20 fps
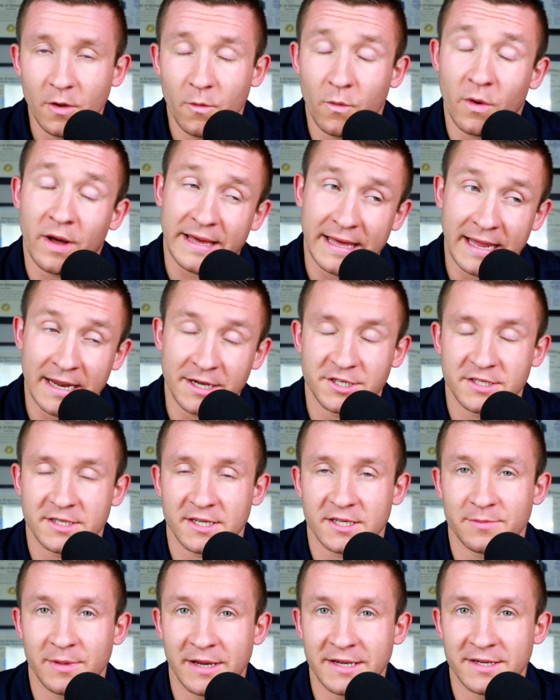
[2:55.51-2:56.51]
Well, I kind of just
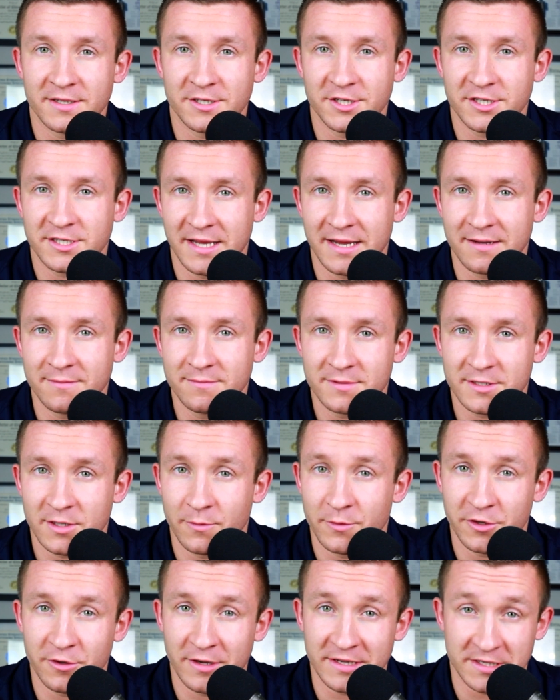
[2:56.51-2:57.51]
explained it just then.
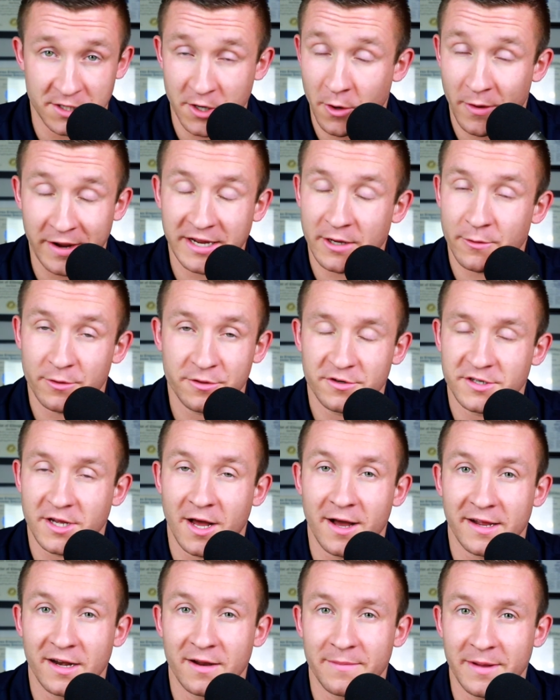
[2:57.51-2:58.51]
Someone who has no idea what they're
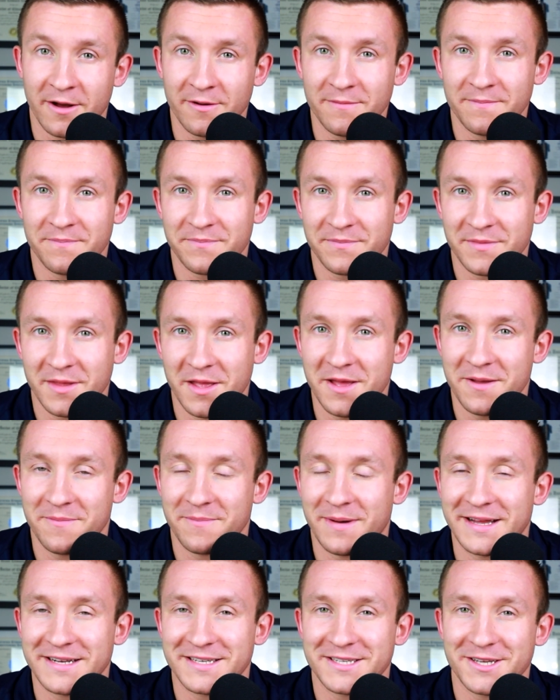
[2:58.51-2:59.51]
talking about
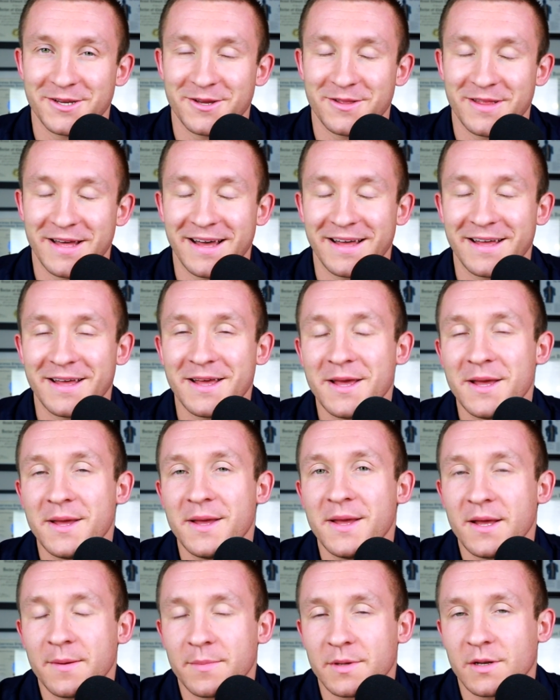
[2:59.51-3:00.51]
might tell you that.
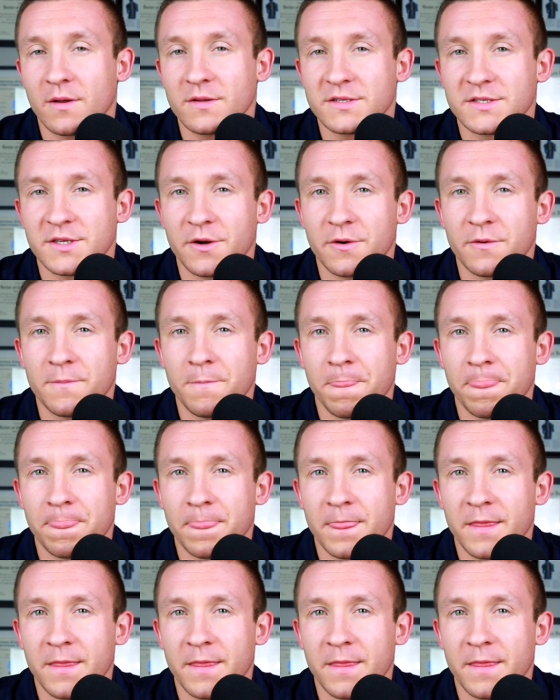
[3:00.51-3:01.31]
But also,